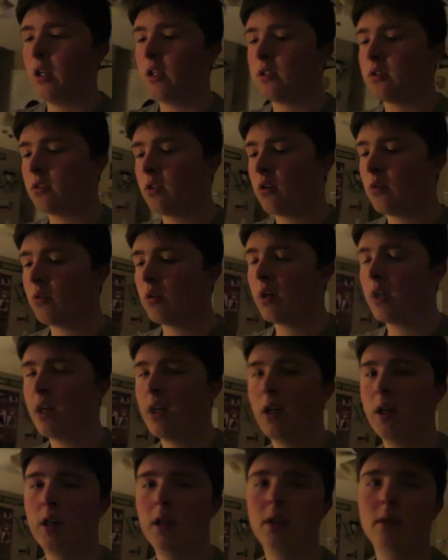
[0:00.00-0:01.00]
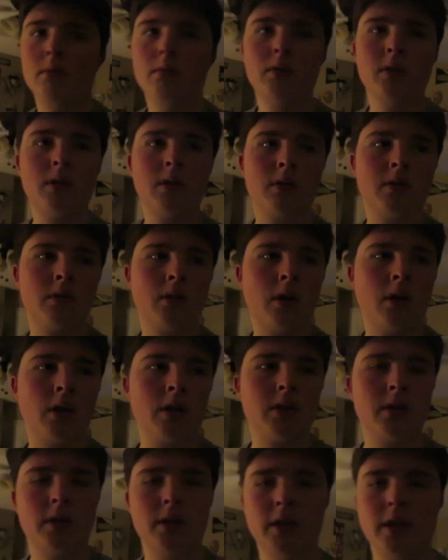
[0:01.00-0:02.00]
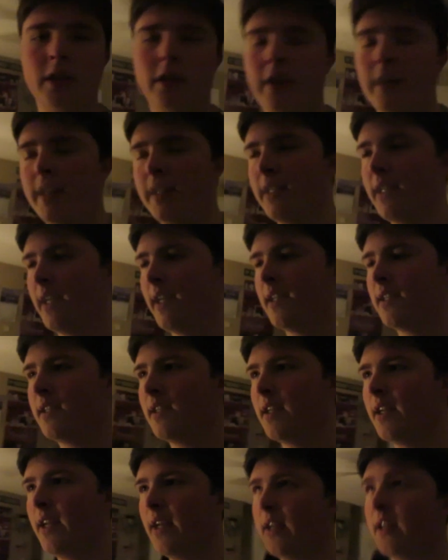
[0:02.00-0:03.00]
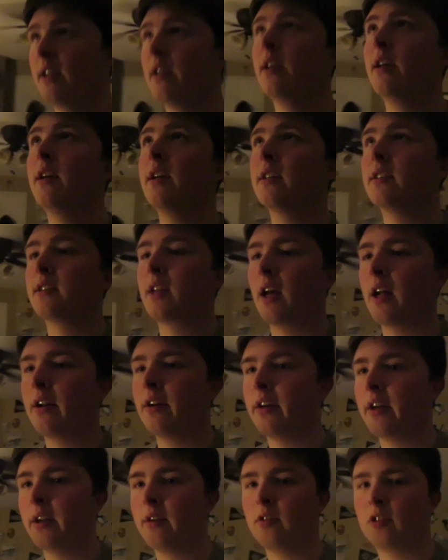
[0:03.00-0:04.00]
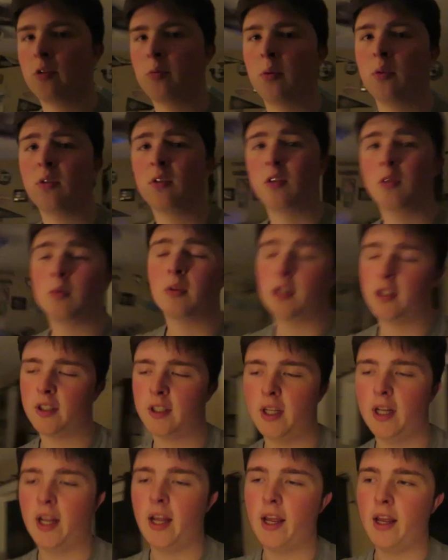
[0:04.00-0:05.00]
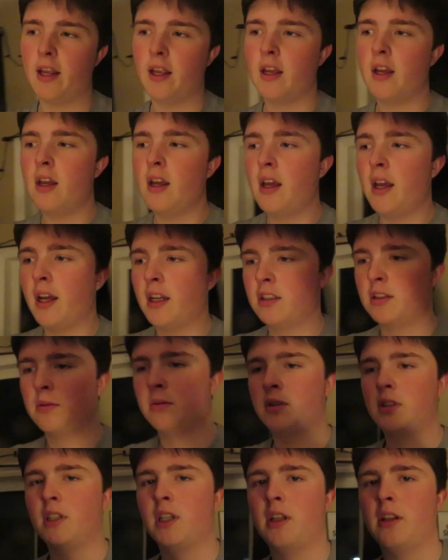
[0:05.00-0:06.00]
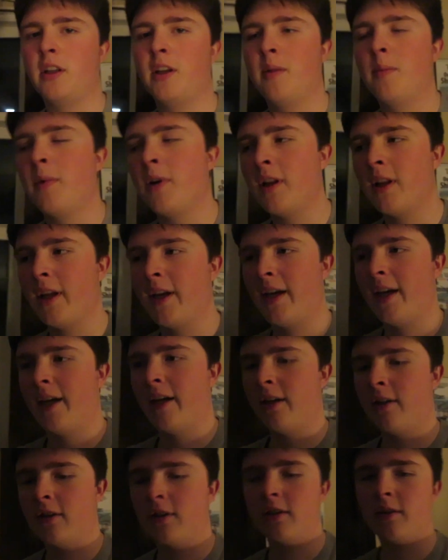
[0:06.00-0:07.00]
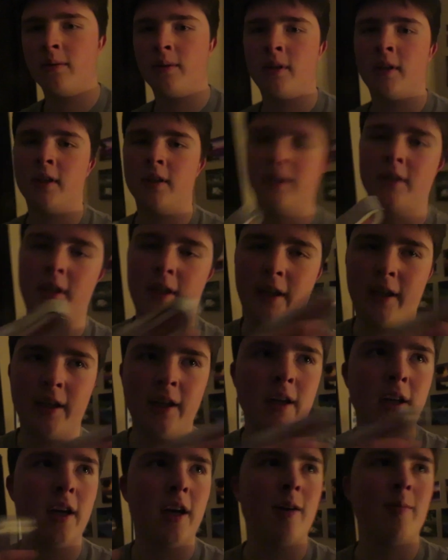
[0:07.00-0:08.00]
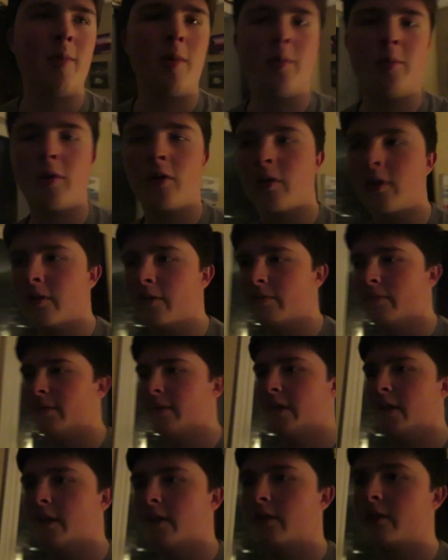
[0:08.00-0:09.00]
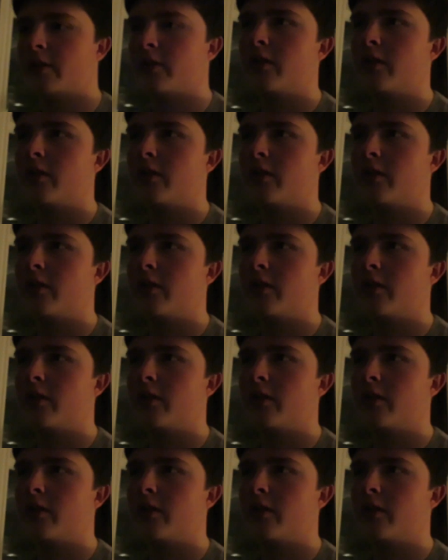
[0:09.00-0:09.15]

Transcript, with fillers: So it was honestly a great day today, Saturday. I was supposed to work today at Swiss Chalet, but like I couldn't because like my broken finger.